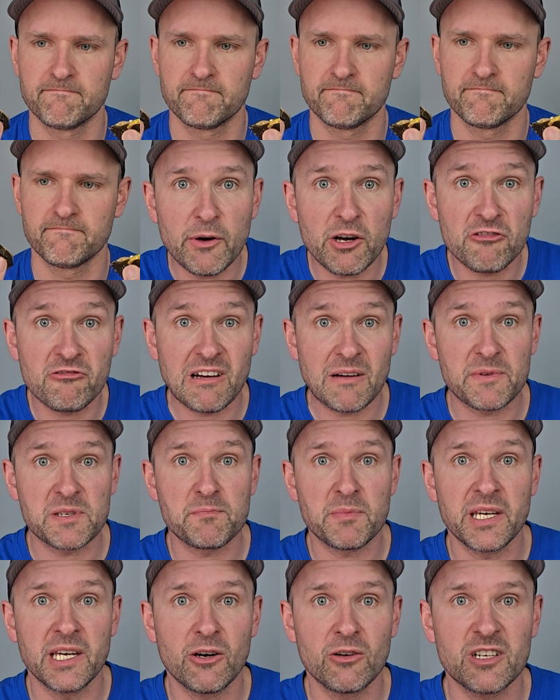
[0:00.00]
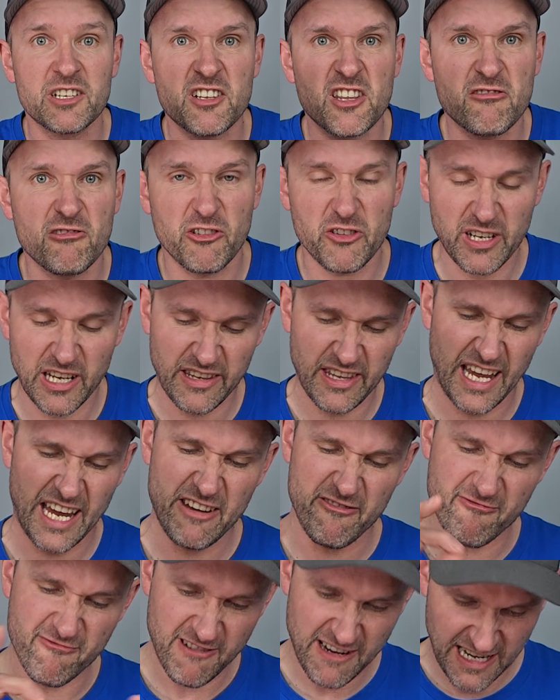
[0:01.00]
Now our crab is peeled, let's throw together
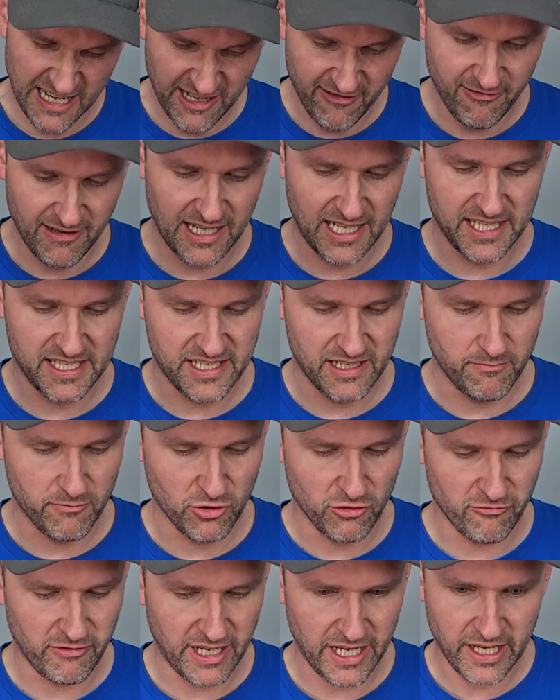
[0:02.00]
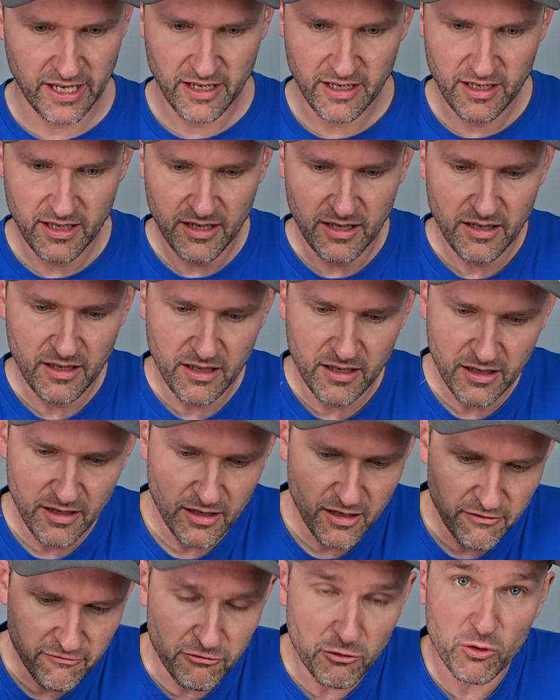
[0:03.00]
a really, really simple rig.
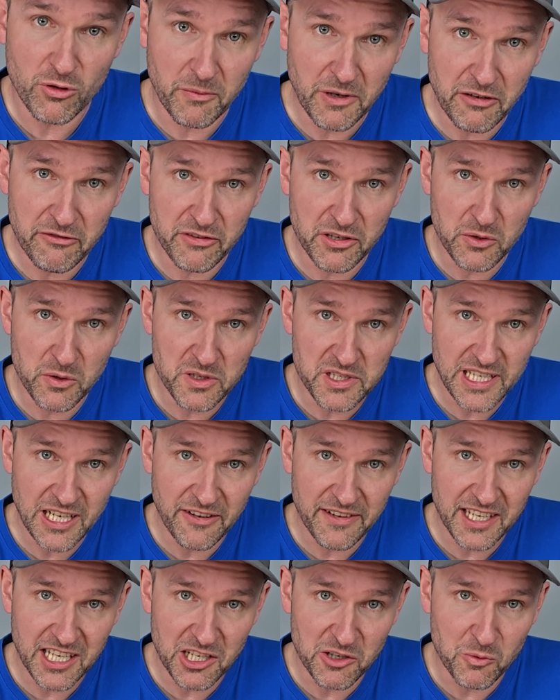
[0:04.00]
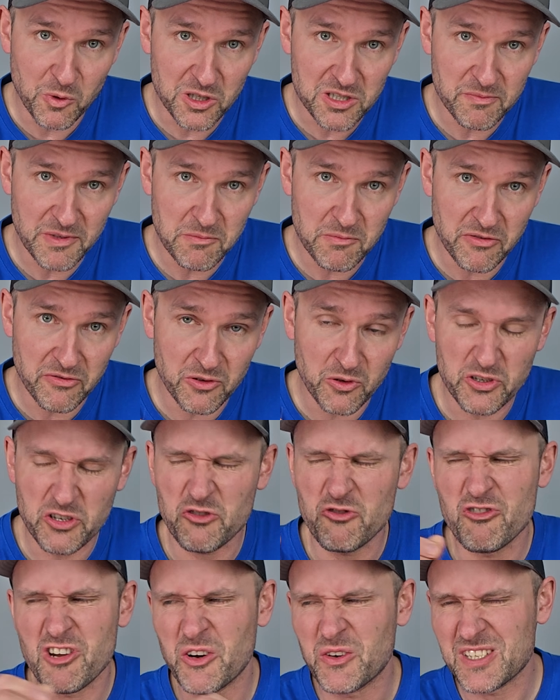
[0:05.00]
For all of my viewers out there who watched me before,
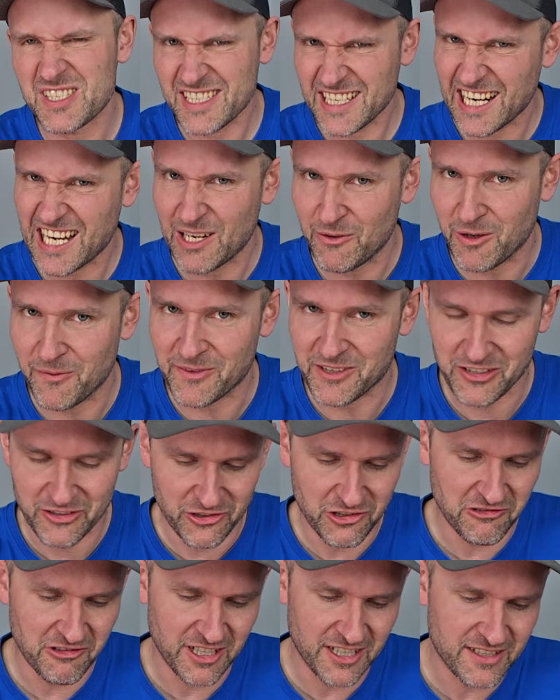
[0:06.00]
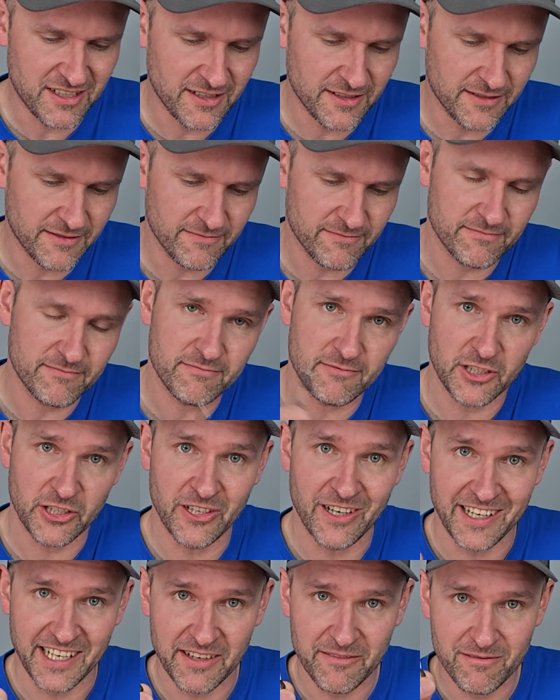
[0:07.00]
you know exactly what I'm going to do, right? You
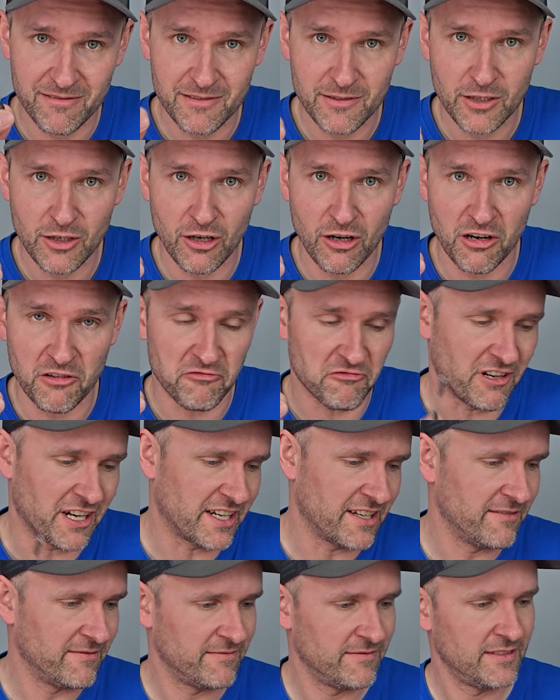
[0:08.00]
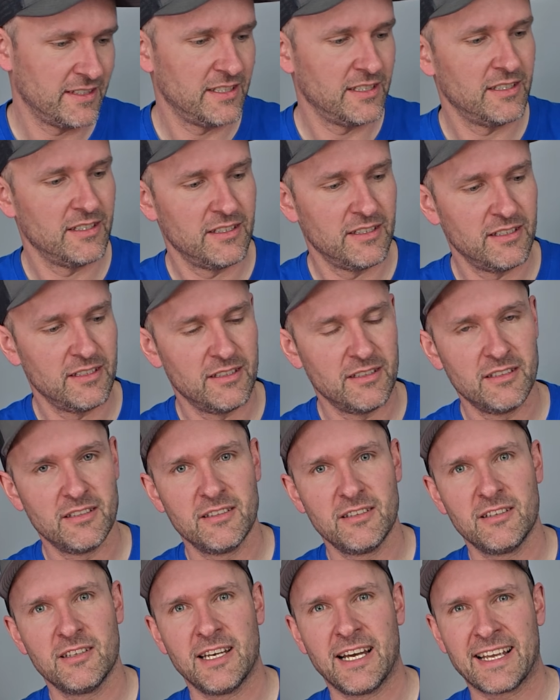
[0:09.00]
got it. Earth rig.
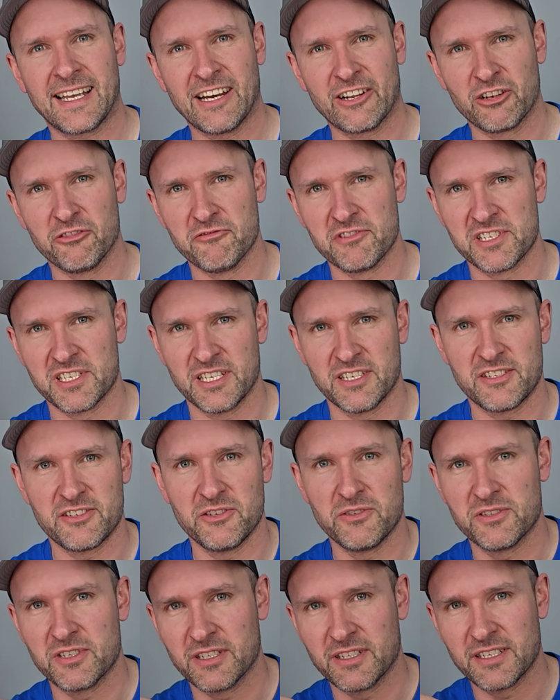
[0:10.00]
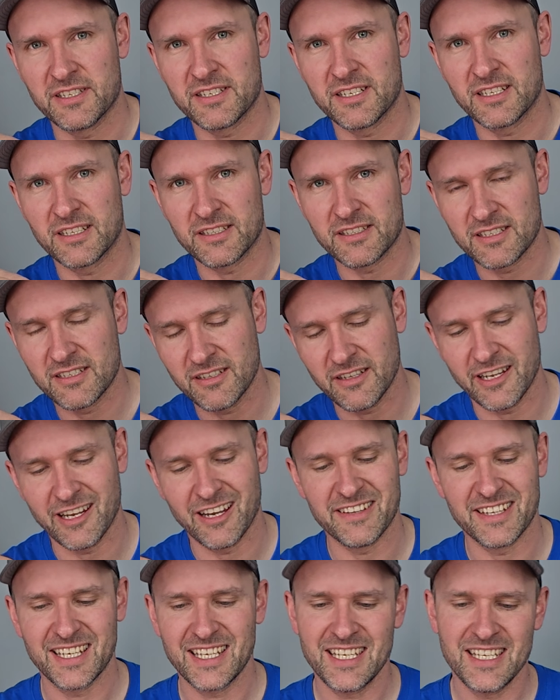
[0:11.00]
I cannot resist using these things. They
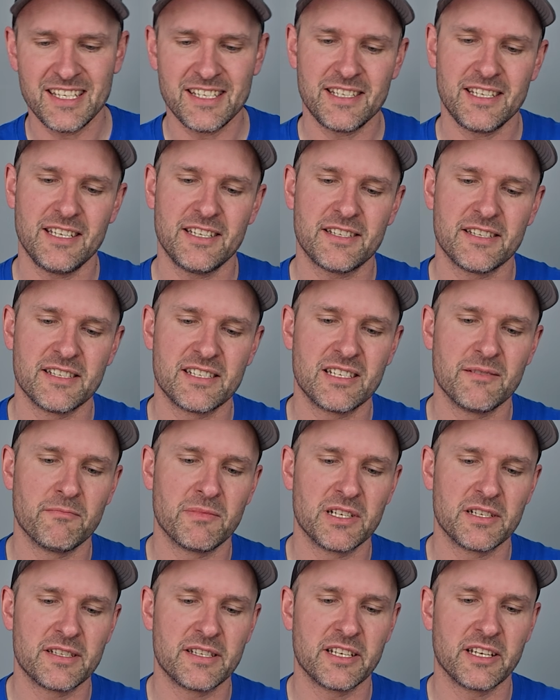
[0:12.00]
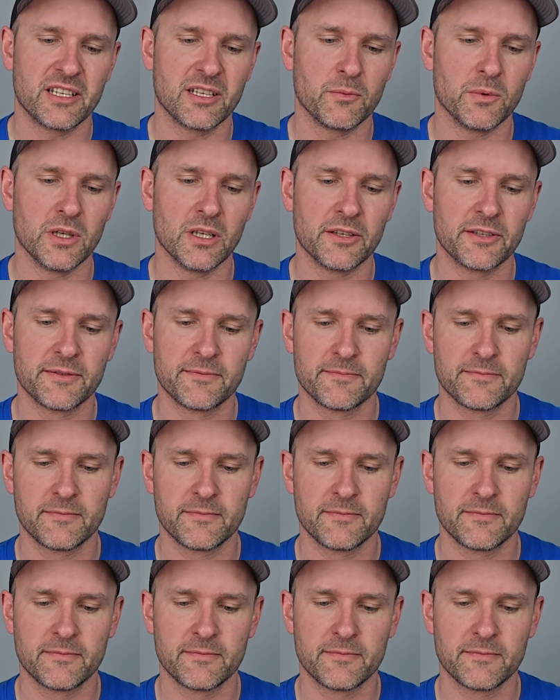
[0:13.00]
are the easiest and simplest thing in the world.